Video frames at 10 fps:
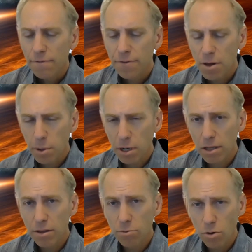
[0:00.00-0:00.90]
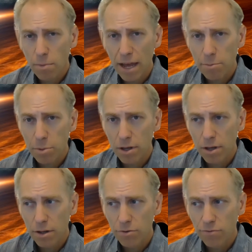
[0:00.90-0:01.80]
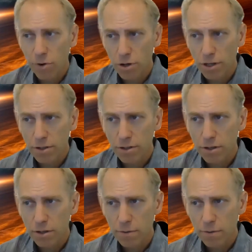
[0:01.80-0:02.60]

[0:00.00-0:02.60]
Typically, the roadmap is focused